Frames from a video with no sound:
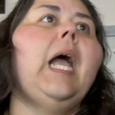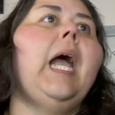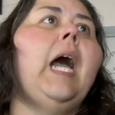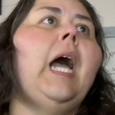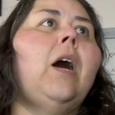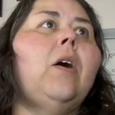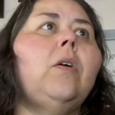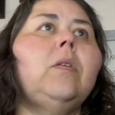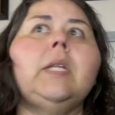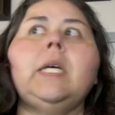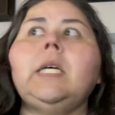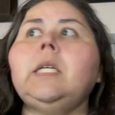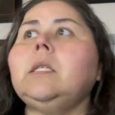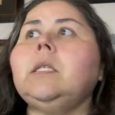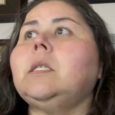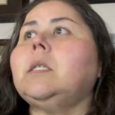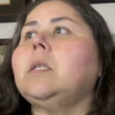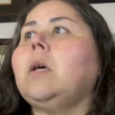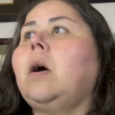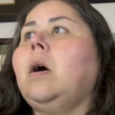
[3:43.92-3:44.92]

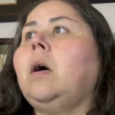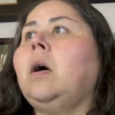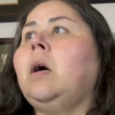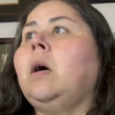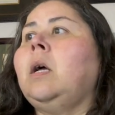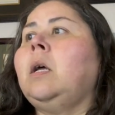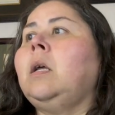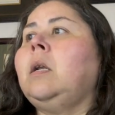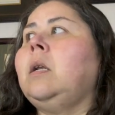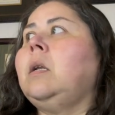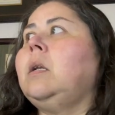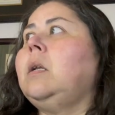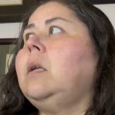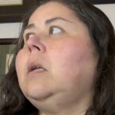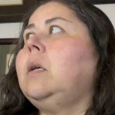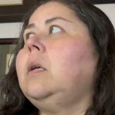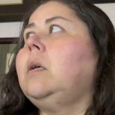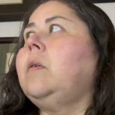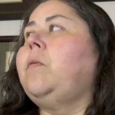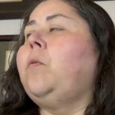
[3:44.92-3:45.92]
outlets on
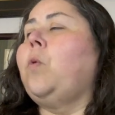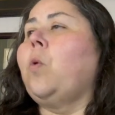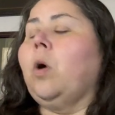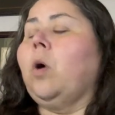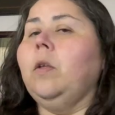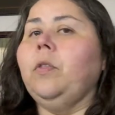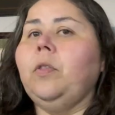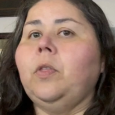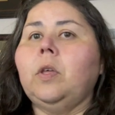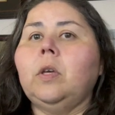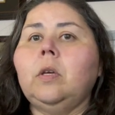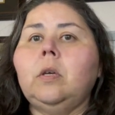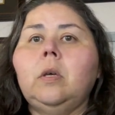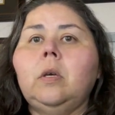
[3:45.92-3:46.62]
4th.